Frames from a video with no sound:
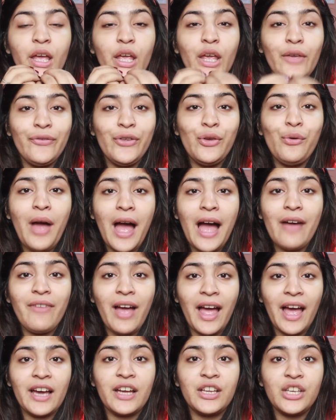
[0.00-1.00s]
If you
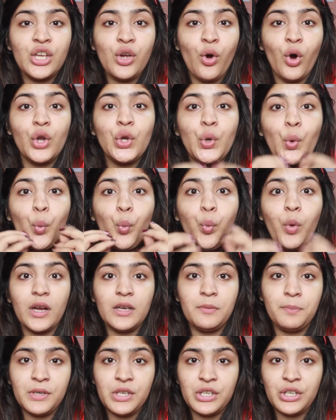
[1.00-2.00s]
have acne on
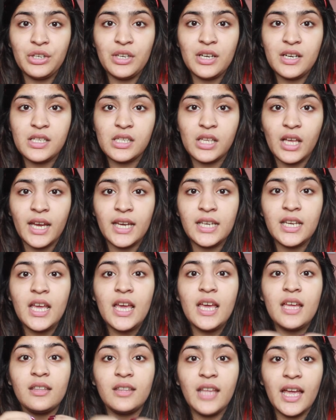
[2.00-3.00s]
one particular side,
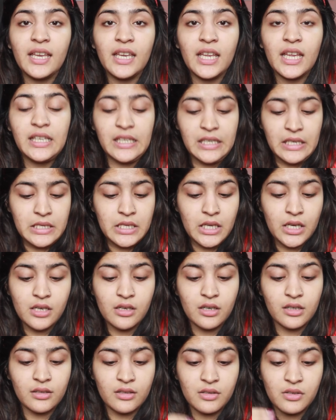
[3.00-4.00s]
then it is
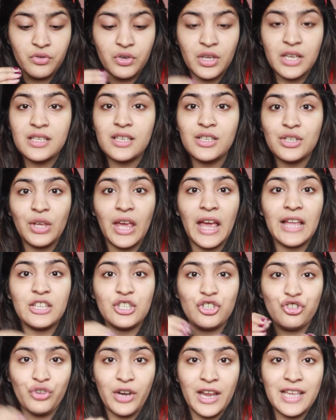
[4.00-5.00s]
a reason to
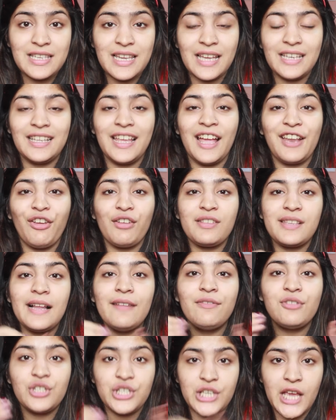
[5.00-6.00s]
get stressed and get
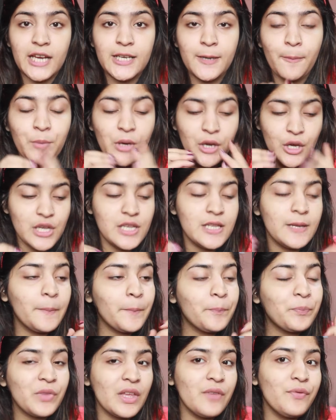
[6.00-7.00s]
yourself checked,
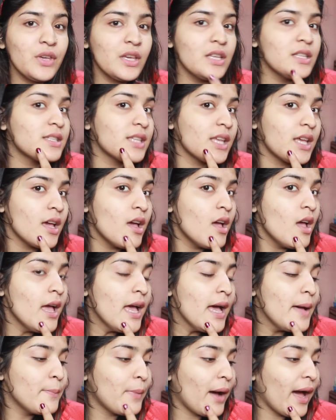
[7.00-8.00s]
because if you can see
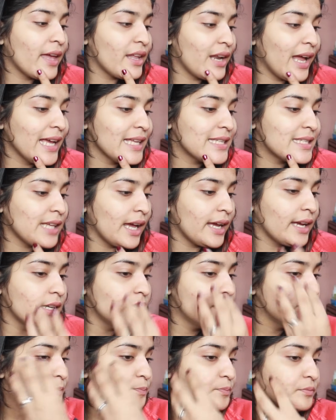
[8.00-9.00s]
my right
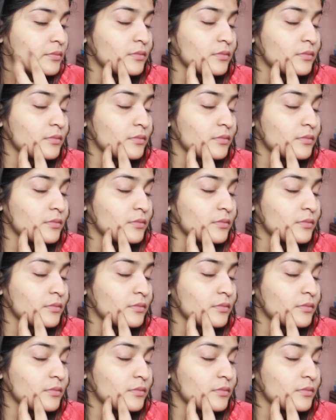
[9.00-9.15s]
side,